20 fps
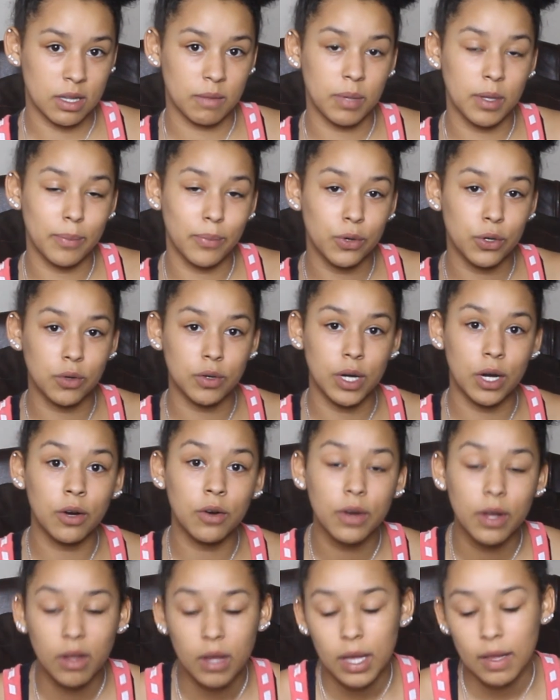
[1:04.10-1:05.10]
and the people who
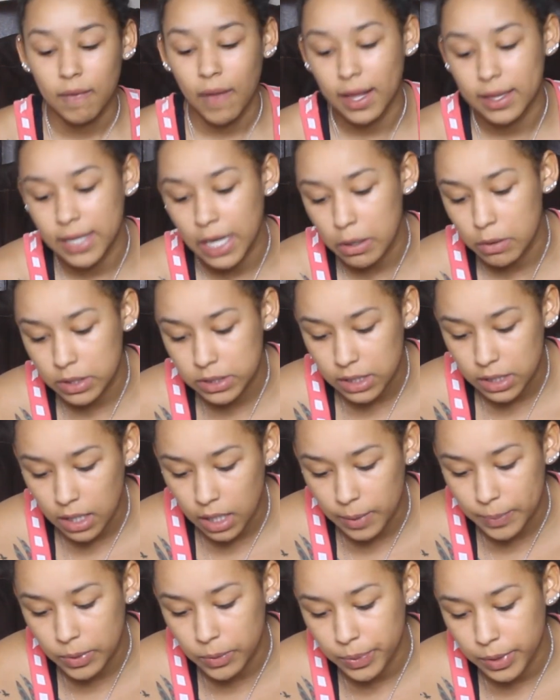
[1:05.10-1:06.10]
don't. Like, there was a
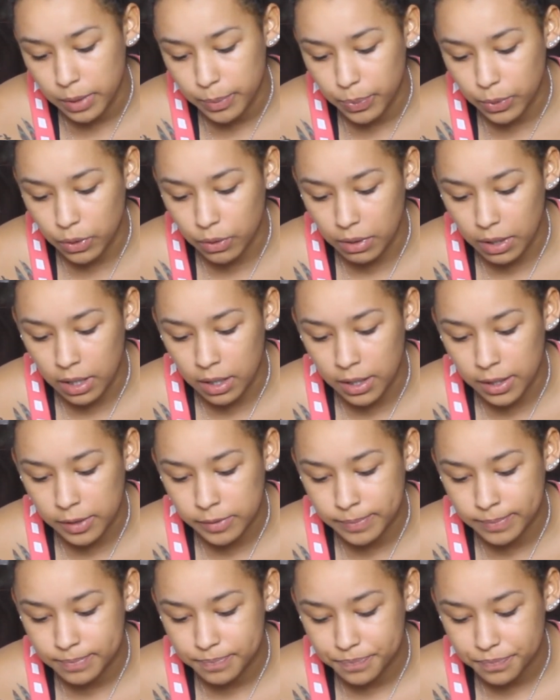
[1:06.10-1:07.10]
couple people
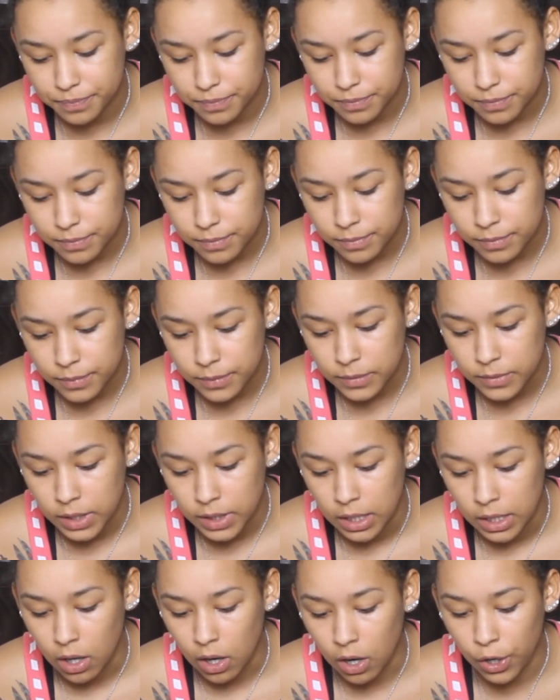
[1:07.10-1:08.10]

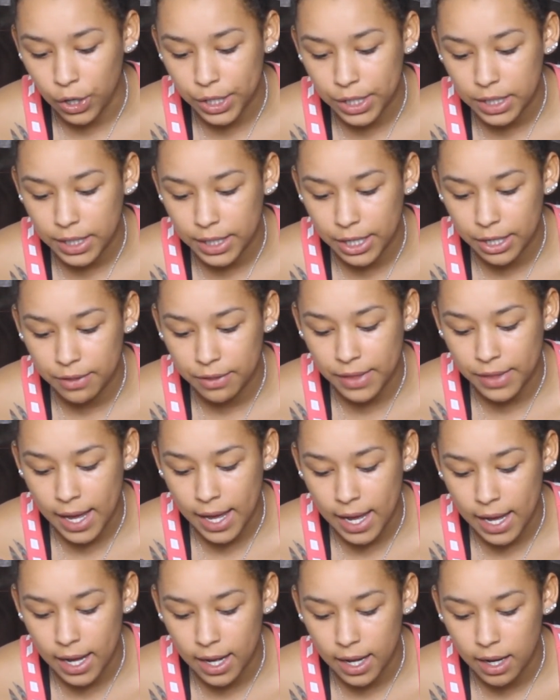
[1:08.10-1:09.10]
on here
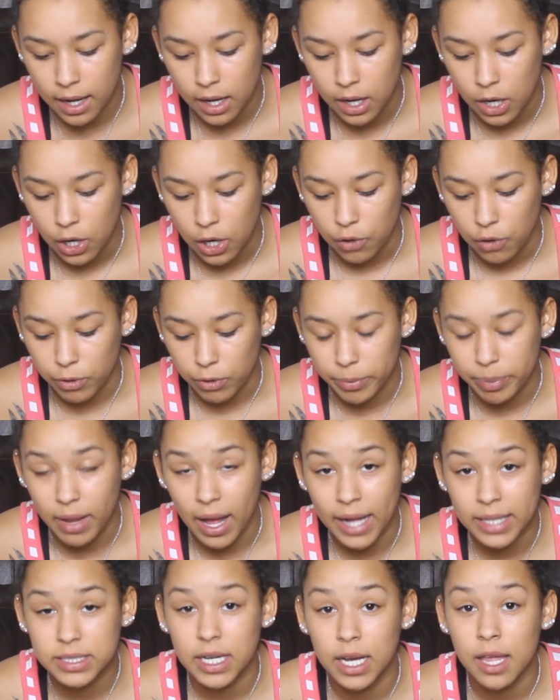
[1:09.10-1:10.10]
that
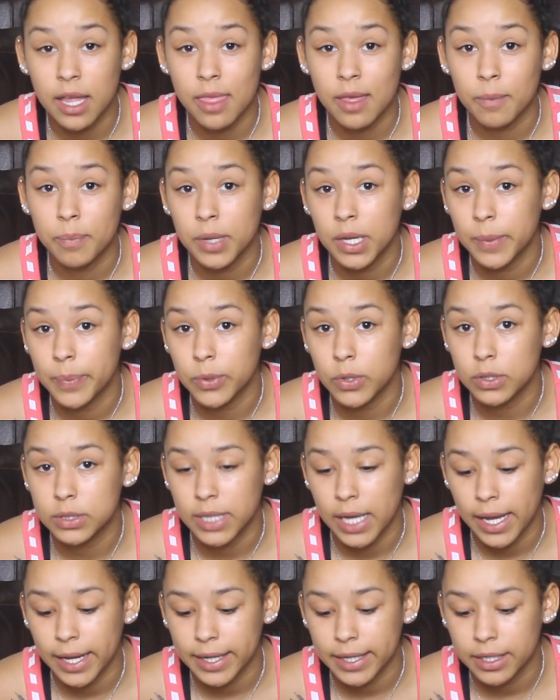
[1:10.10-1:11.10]
replied to other people
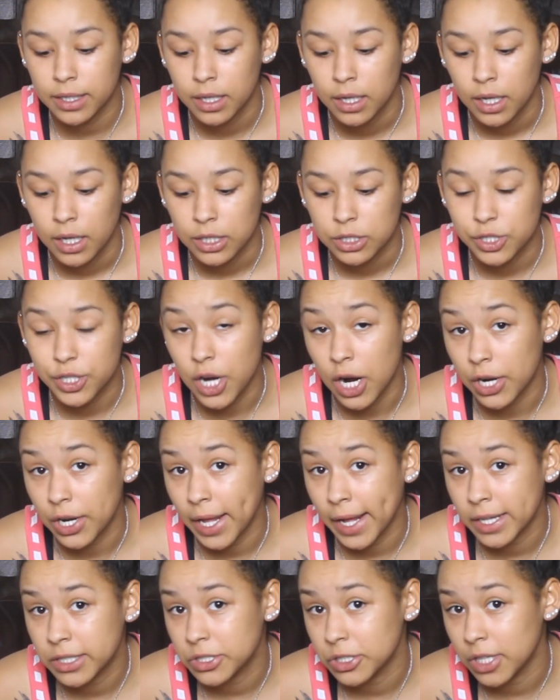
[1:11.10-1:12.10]
saying she already
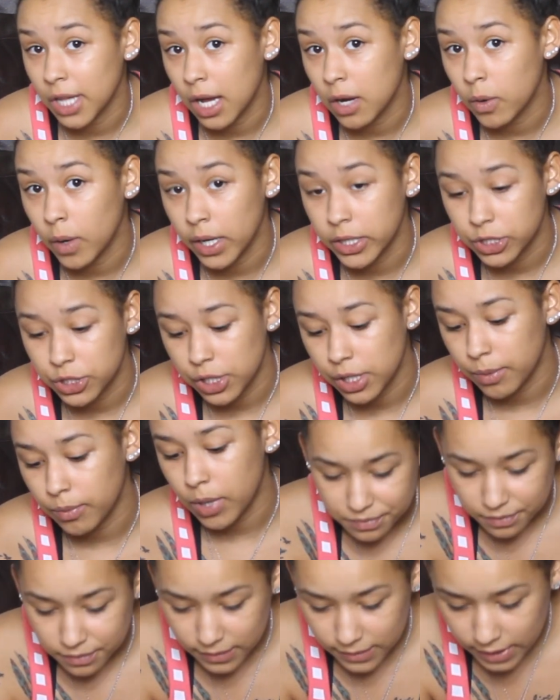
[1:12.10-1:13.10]
answered that question.
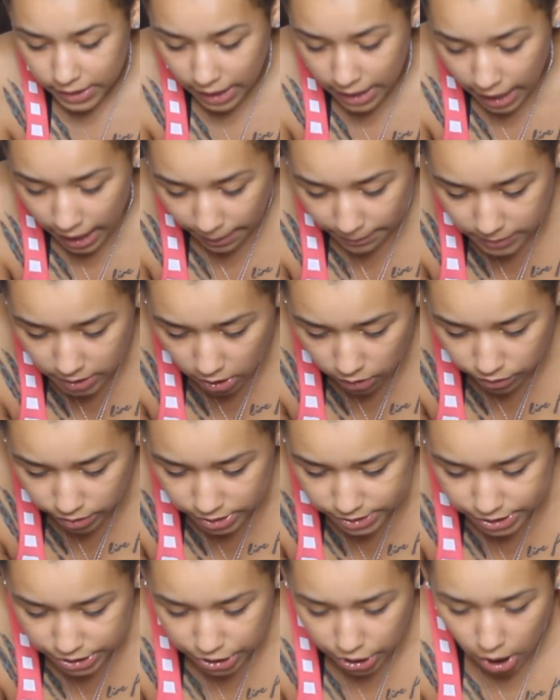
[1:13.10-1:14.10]
I'm
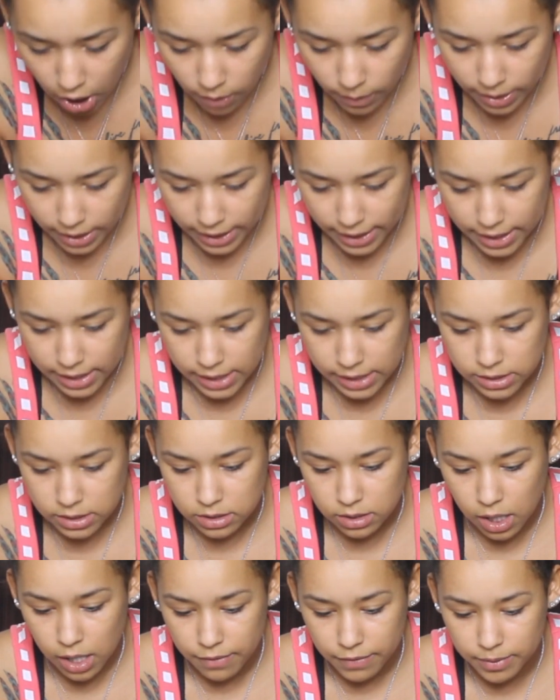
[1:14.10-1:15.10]
going to go ahead and
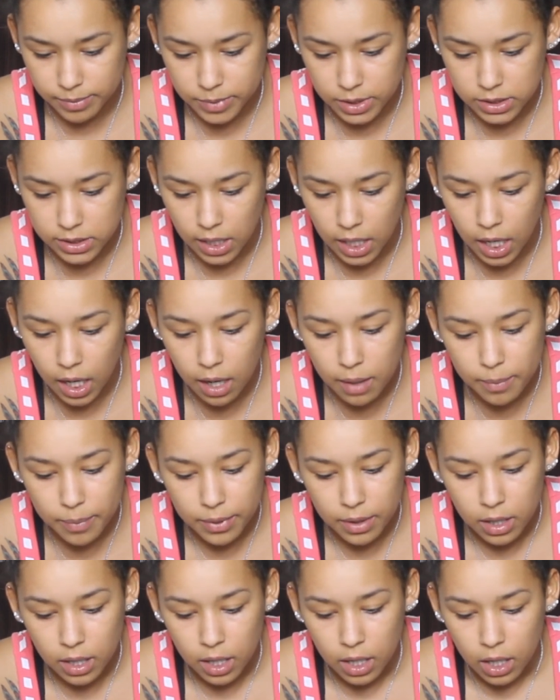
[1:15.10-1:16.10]
start from the
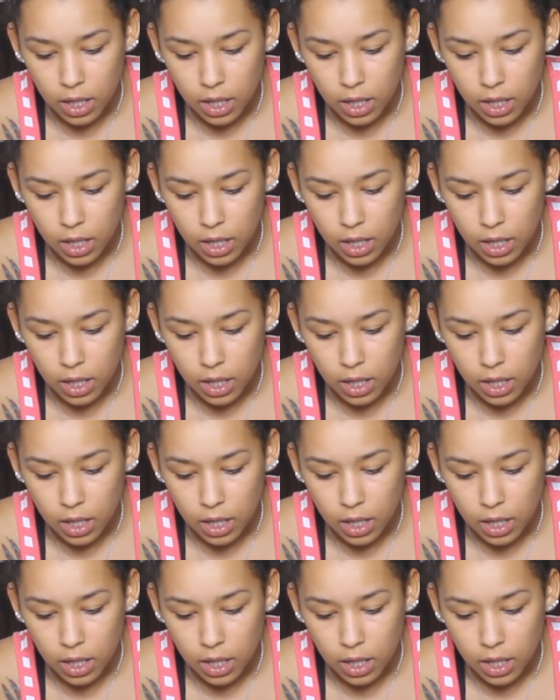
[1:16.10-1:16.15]
top.